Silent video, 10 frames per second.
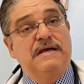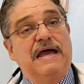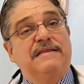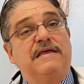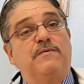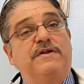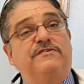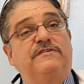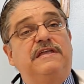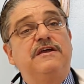And they want to
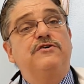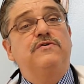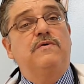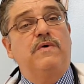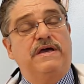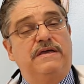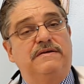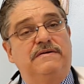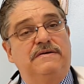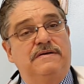steer you
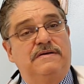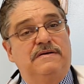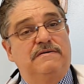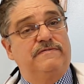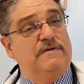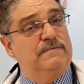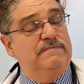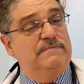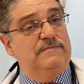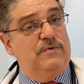away
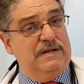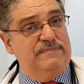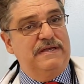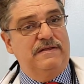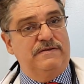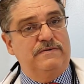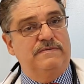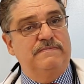from what I'm telling you.